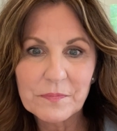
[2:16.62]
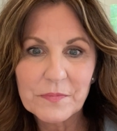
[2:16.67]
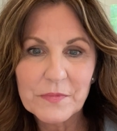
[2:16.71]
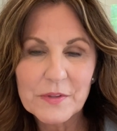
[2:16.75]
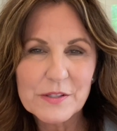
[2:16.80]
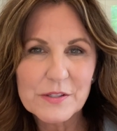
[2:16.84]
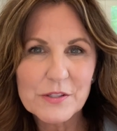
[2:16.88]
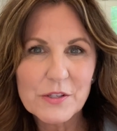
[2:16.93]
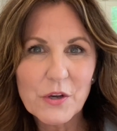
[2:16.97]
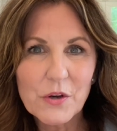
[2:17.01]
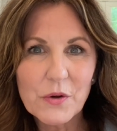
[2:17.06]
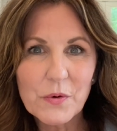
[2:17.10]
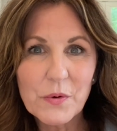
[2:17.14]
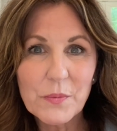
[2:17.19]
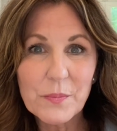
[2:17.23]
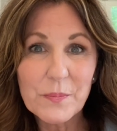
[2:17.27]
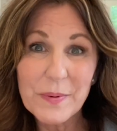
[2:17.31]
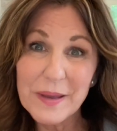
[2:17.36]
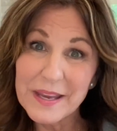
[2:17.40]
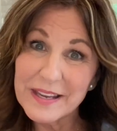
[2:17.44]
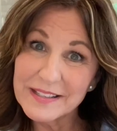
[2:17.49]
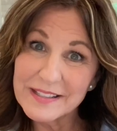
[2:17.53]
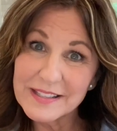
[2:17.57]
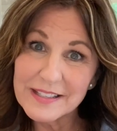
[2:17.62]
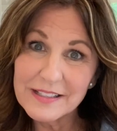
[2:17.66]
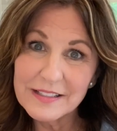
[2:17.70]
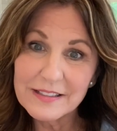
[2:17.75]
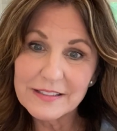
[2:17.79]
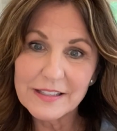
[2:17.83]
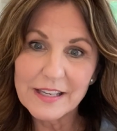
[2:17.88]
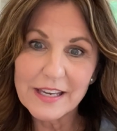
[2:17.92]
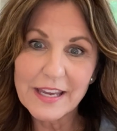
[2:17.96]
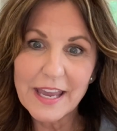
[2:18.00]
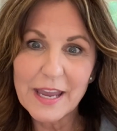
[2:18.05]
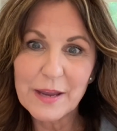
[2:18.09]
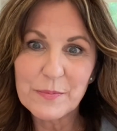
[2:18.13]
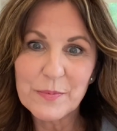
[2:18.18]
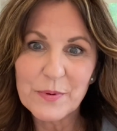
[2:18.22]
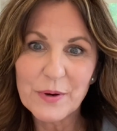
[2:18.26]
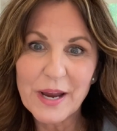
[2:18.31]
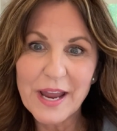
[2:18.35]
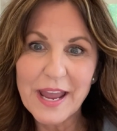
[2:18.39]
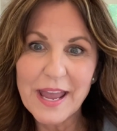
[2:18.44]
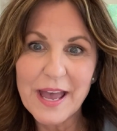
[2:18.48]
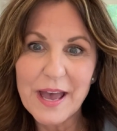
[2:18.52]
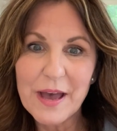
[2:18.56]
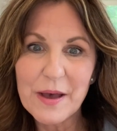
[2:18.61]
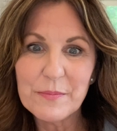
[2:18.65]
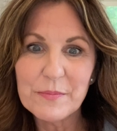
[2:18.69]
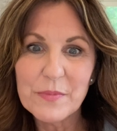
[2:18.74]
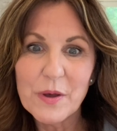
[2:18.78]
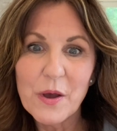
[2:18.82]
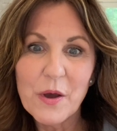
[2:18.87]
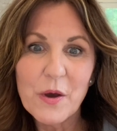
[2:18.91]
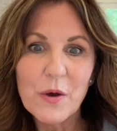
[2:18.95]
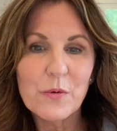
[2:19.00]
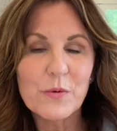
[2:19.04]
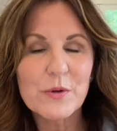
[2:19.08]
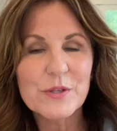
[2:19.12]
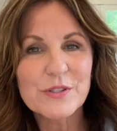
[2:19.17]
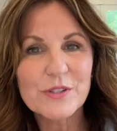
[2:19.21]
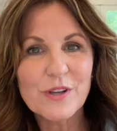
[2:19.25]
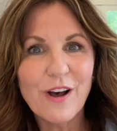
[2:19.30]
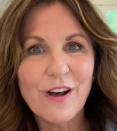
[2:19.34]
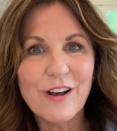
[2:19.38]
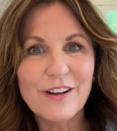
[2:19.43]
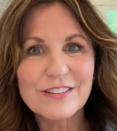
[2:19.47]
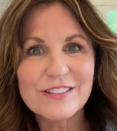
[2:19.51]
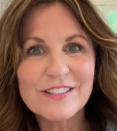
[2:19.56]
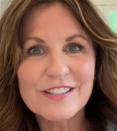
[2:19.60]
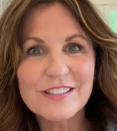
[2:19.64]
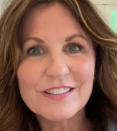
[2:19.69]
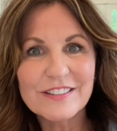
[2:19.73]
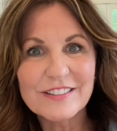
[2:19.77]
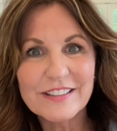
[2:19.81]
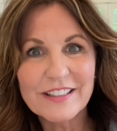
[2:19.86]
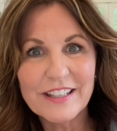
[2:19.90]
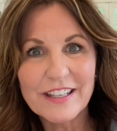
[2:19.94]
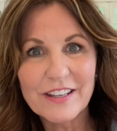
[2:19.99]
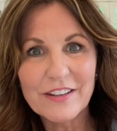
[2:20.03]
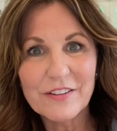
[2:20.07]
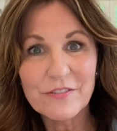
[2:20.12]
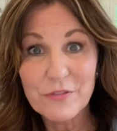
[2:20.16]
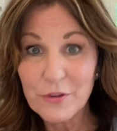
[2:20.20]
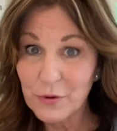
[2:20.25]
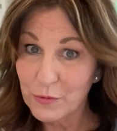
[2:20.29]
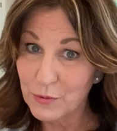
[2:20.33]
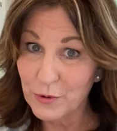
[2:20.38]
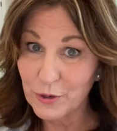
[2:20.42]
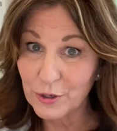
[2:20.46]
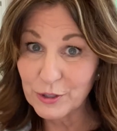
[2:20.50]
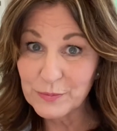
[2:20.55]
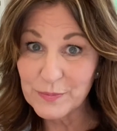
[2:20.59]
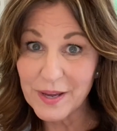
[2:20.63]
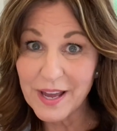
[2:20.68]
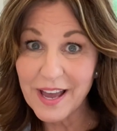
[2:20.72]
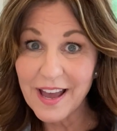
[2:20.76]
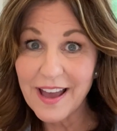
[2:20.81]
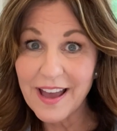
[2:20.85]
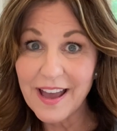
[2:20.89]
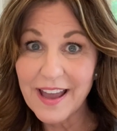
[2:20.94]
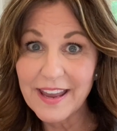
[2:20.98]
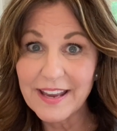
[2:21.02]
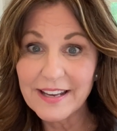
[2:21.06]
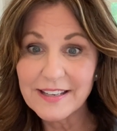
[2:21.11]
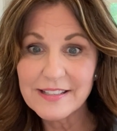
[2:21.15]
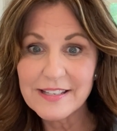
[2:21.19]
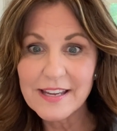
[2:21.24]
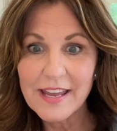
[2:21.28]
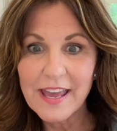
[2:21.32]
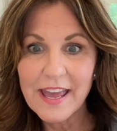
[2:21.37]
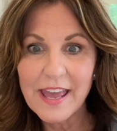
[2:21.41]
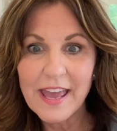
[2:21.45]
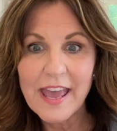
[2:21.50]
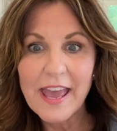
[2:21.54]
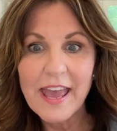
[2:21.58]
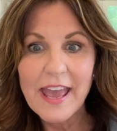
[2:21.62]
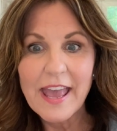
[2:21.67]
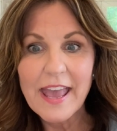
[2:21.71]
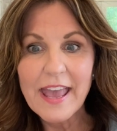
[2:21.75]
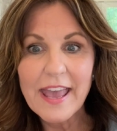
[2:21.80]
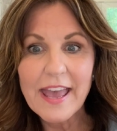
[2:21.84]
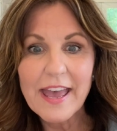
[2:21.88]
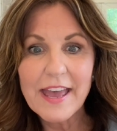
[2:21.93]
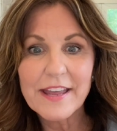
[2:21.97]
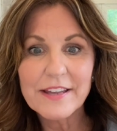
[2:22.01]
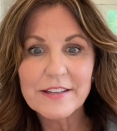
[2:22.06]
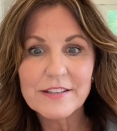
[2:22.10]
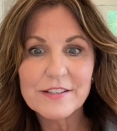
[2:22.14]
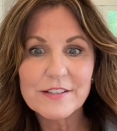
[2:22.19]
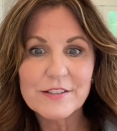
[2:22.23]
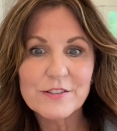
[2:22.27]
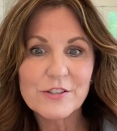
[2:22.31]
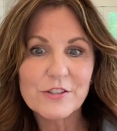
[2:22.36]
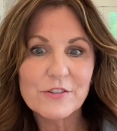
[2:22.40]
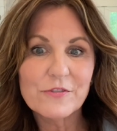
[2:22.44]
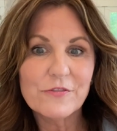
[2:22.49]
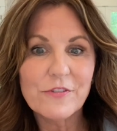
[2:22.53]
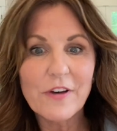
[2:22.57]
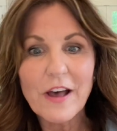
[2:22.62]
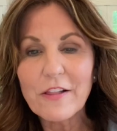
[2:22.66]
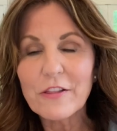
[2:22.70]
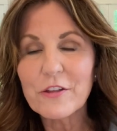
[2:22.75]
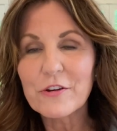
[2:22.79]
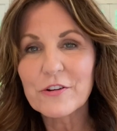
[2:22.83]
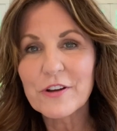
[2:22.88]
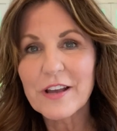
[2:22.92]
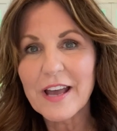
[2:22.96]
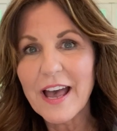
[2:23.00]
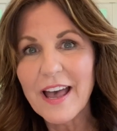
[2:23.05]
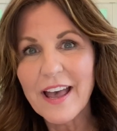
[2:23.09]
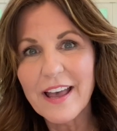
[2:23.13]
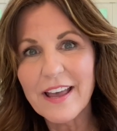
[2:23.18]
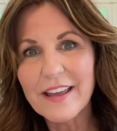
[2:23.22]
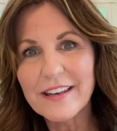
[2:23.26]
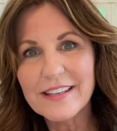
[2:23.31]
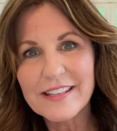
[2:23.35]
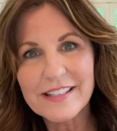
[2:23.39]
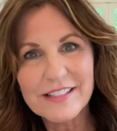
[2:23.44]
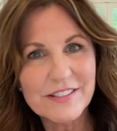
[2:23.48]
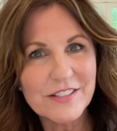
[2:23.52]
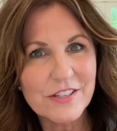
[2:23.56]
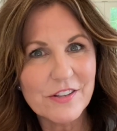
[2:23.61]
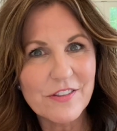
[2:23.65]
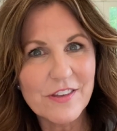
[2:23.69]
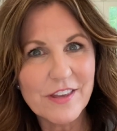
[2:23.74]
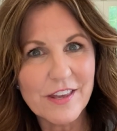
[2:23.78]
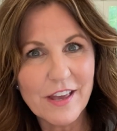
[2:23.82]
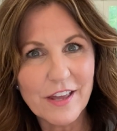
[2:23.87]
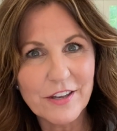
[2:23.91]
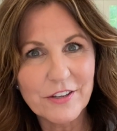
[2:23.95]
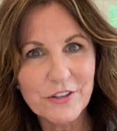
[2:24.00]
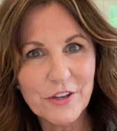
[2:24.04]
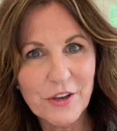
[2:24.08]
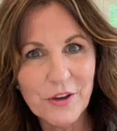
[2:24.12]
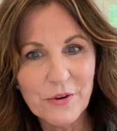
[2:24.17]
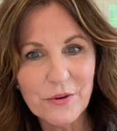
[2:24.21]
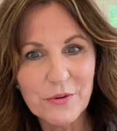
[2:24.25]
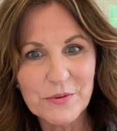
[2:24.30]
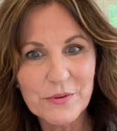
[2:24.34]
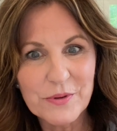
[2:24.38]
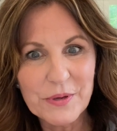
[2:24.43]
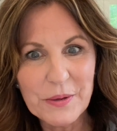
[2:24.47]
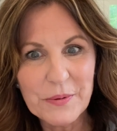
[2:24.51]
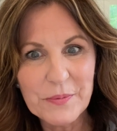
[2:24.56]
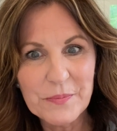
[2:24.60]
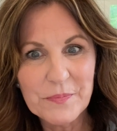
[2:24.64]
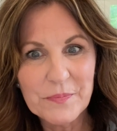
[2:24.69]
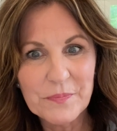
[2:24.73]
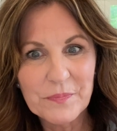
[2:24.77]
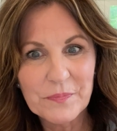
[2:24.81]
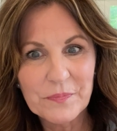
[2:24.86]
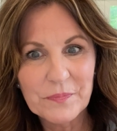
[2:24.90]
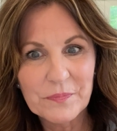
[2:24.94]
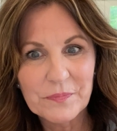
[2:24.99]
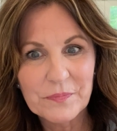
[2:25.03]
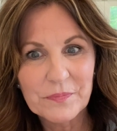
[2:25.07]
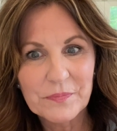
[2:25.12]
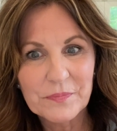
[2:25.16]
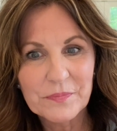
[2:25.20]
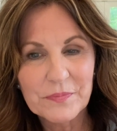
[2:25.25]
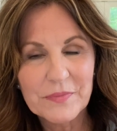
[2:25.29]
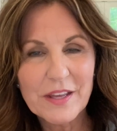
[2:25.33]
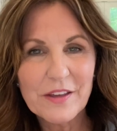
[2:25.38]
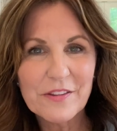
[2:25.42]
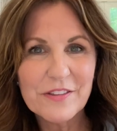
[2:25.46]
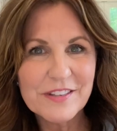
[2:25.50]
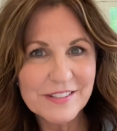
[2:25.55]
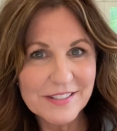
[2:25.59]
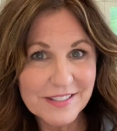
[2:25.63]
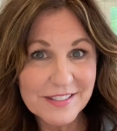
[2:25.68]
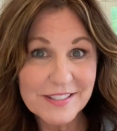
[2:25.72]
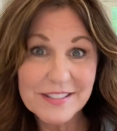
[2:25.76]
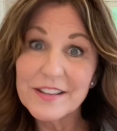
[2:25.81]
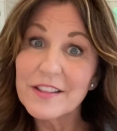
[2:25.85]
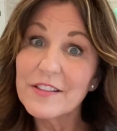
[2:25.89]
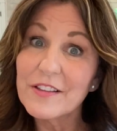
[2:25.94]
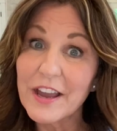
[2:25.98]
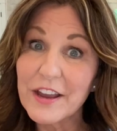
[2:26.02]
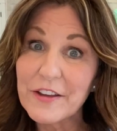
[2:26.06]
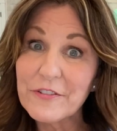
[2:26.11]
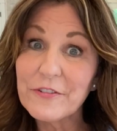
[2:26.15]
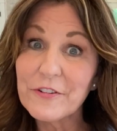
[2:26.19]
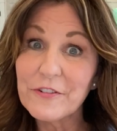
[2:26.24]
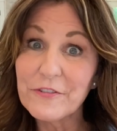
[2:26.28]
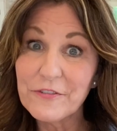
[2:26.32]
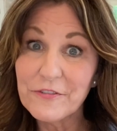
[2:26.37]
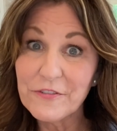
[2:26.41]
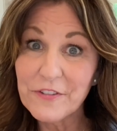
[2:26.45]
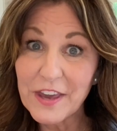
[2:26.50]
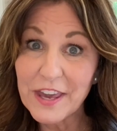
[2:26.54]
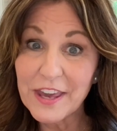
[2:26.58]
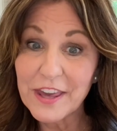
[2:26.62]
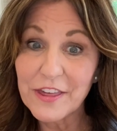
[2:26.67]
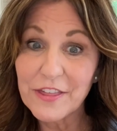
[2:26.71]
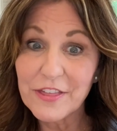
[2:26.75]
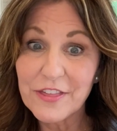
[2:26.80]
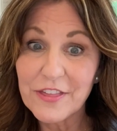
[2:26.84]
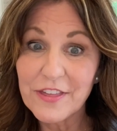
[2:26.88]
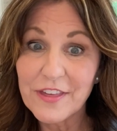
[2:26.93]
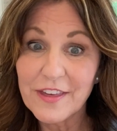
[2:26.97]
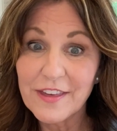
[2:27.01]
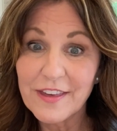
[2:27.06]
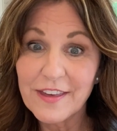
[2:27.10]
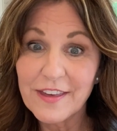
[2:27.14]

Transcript: So basically, Abraham was called to leave the world behind and to follow God into the unknown. Now, this is the life of faith.